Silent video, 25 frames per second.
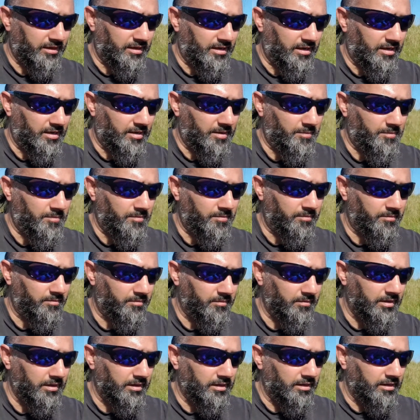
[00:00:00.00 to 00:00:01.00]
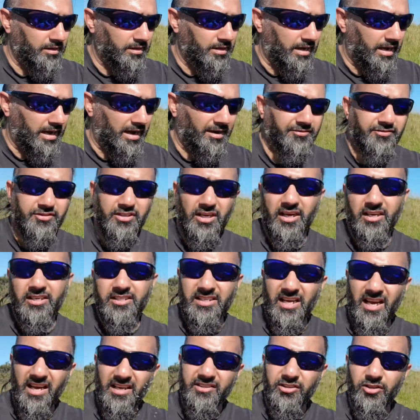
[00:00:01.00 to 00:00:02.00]

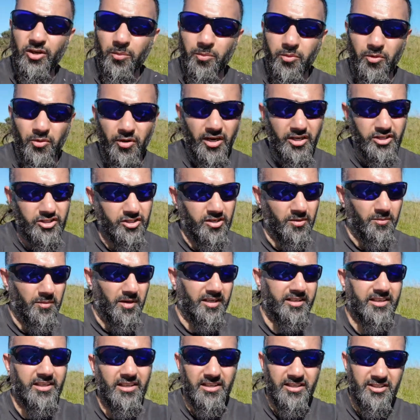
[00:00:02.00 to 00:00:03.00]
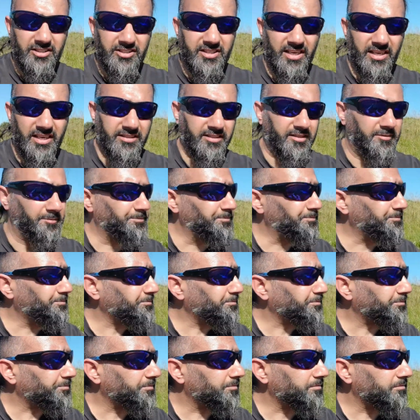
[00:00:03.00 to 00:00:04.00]
because I had an operation on my Achilles
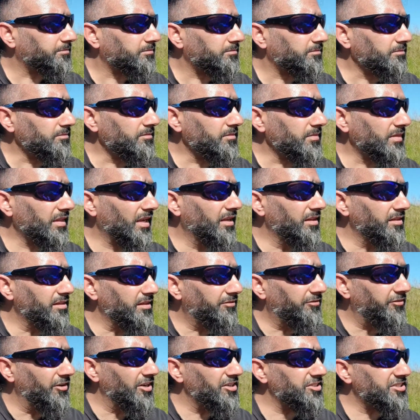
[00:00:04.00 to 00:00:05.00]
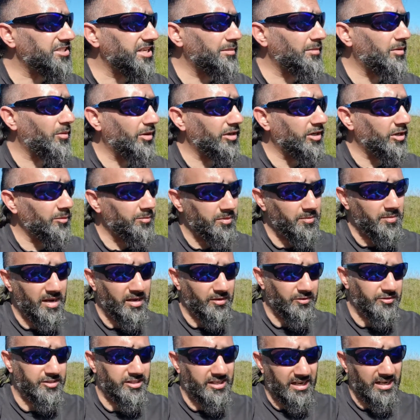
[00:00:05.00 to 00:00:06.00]
tendon, and the first time I went
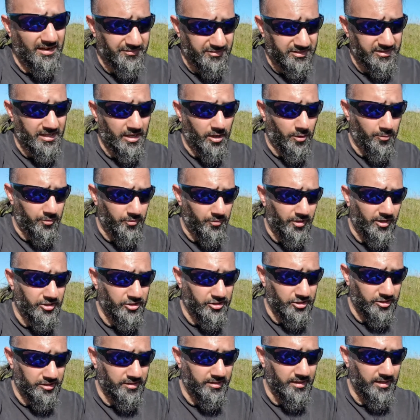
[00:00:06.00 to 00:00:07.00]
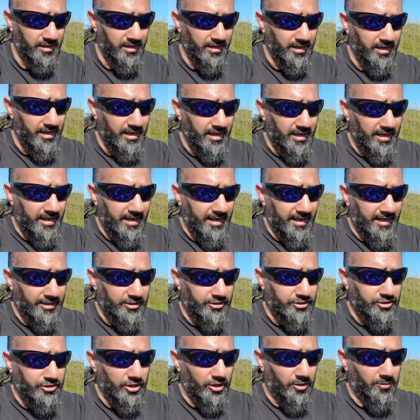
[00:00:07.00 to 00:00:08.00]
up a mountain after that operation,
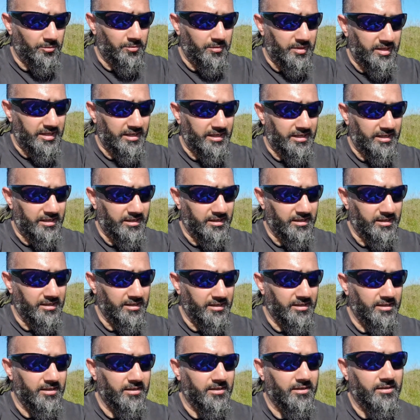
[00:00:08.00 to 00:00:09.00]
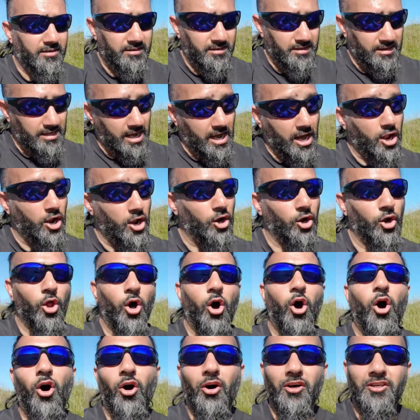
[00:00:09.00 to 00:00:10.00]
it took me
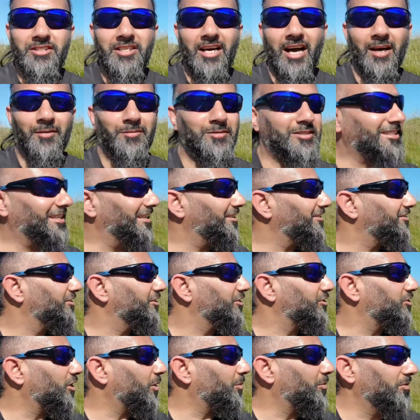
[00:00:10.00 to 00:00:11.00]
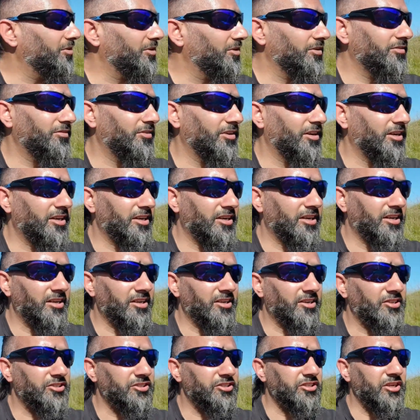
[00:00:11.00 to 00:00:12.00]
a long time to get to the top
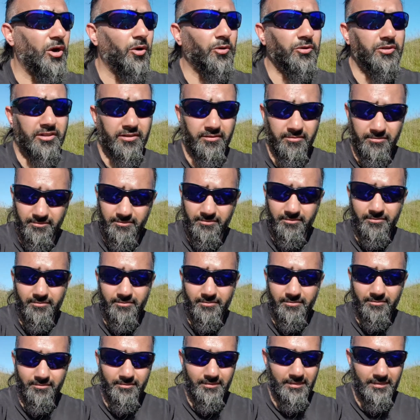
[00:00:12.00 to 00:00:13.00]
of Snowdon,